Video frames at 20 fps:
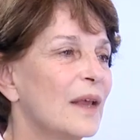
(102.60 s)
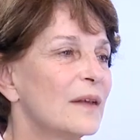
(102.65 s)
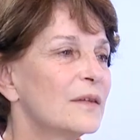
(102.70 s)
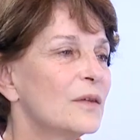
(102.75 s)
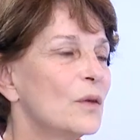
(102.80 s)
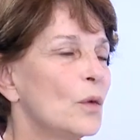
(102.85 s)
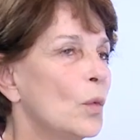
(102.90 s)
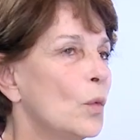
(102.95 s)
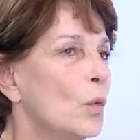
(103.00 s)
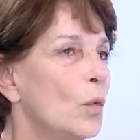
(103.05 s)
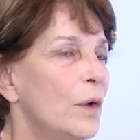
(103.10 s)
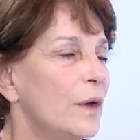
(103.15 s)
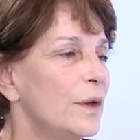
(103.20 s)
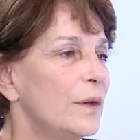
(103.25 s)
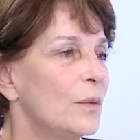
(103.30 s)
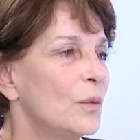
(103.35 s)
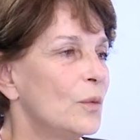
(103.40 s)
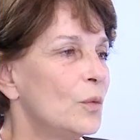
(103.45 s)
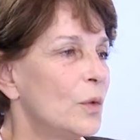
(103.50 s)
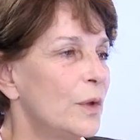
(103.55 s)
So
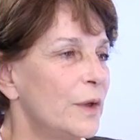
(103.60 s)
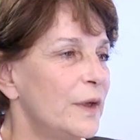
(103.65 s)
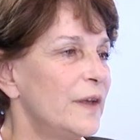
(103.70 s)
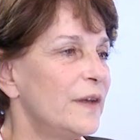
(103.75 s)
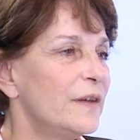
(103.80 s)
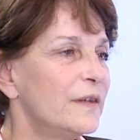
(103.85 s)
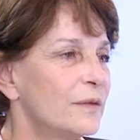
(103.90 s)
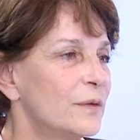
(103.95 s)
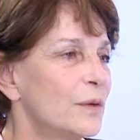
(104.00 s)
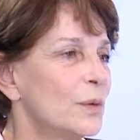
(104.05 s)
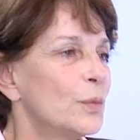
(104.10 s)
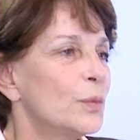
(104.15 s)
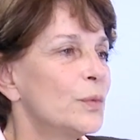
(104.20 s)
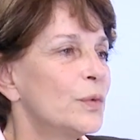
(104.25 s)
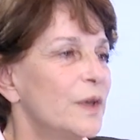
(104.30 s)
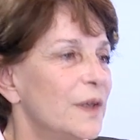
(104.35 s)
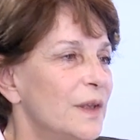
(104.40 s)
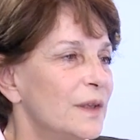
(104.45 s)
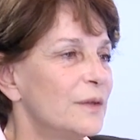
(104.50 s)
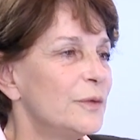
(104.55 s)
what is the
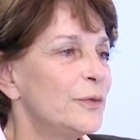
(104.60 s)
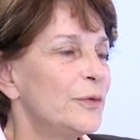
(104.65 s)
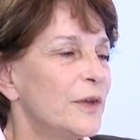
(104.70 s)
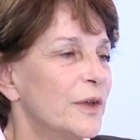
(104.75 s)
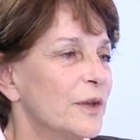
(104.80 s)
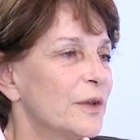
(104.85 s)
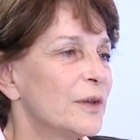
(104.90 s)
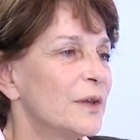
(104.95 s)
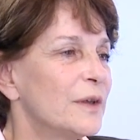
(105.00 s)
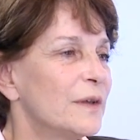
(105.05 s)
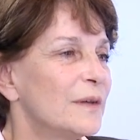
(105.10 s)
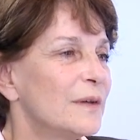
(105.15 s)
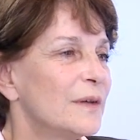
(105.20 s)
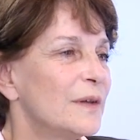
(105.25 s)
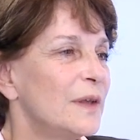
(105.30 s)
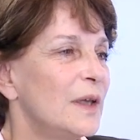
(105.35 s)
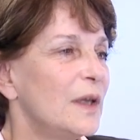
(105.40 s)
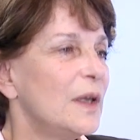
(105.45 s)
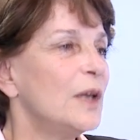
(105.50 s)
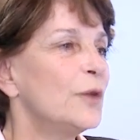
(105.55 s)
real figure
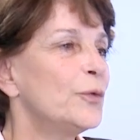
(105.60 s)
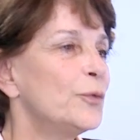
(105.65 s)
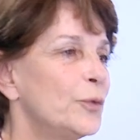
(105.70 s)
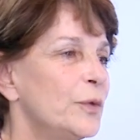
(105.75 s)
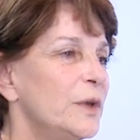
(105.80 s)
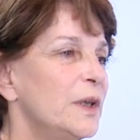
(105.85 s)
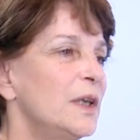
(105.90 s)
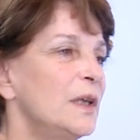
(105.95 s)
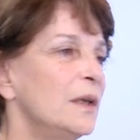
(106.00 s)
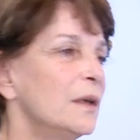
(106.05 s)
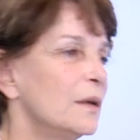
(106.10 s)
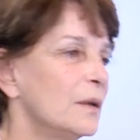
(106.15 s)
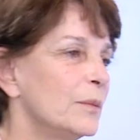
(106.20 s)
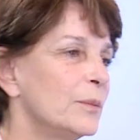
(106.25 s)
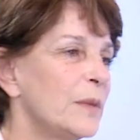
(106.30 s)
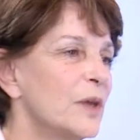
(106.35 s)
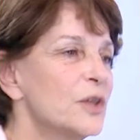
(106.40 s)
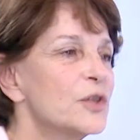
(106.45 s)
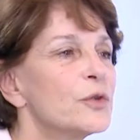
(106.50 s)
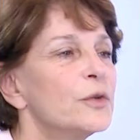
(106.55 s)
if we
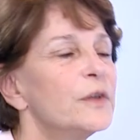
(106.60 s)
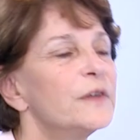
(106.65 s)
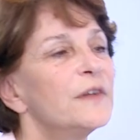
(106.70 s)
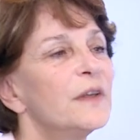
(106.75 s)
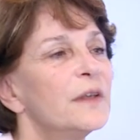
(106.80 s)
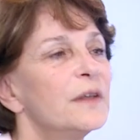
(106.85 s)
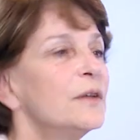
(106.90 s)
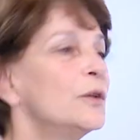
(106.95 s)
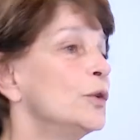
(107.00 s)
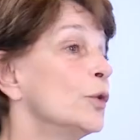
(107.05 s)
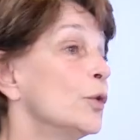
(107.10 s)
measure it in